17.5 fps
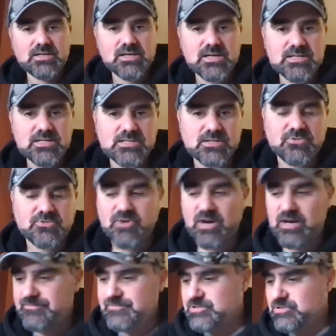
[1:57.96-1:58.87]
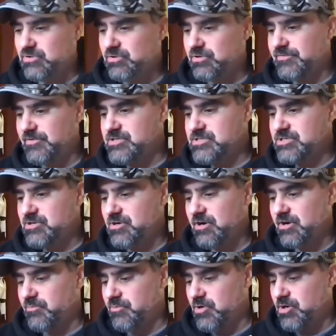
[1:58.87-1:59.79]
He's a great photographer. He's a guy
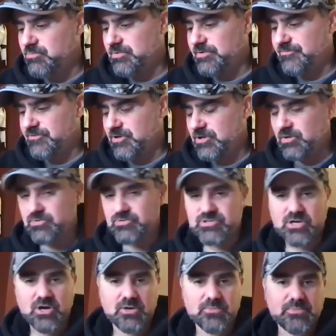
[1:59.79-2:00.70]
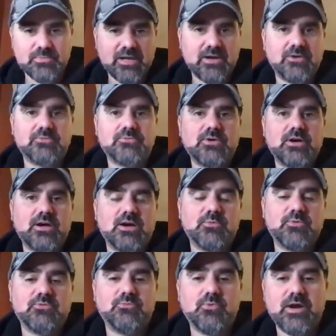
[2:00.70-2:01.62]
I've worked with for a long time now,
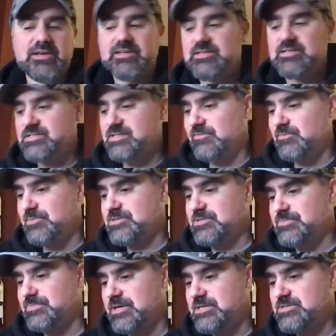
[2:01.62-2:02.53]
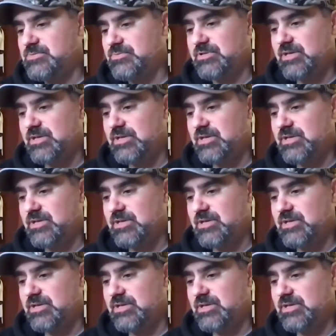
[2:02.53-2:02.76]
with weddings and other bits and pieces. We've